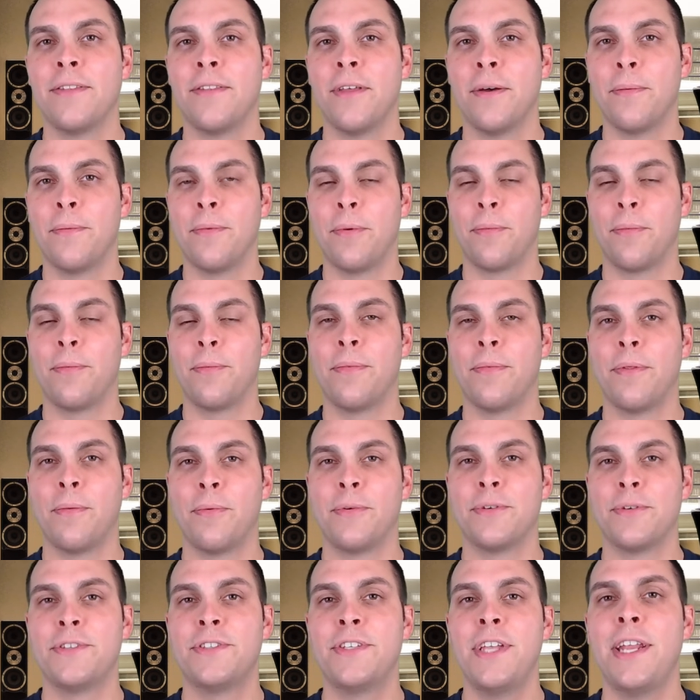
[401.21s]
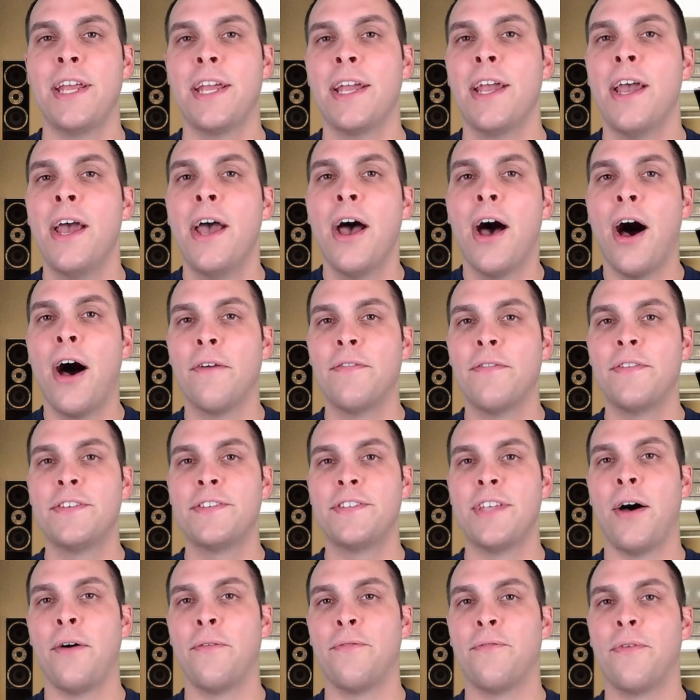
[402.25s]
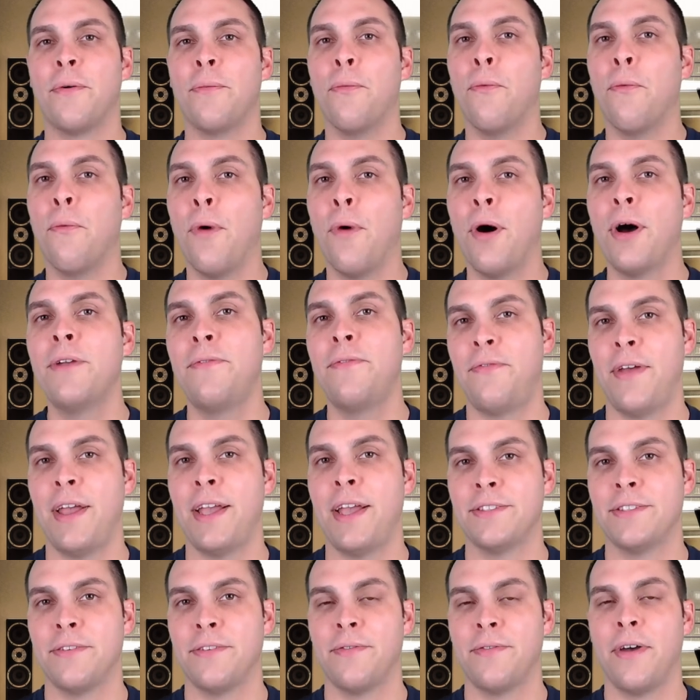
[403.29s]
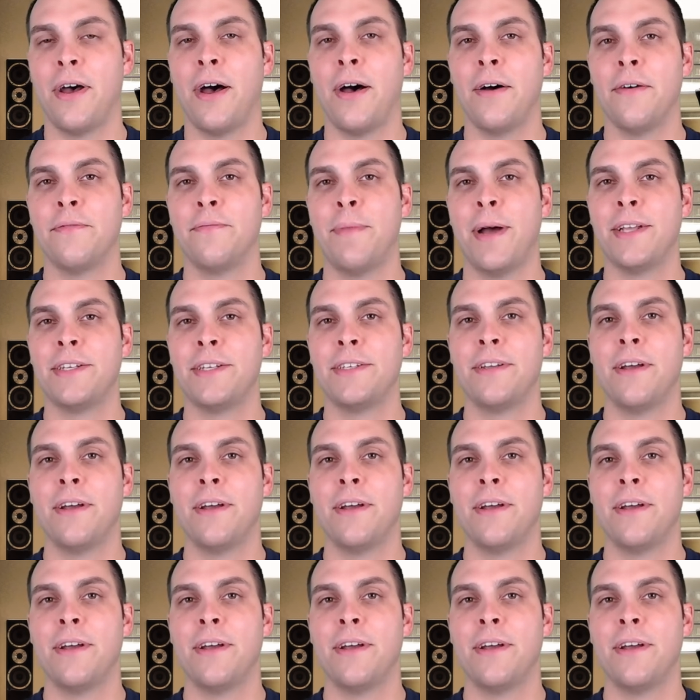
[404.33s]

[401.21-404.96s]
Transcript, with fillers: the proceeding of the cell from one phase of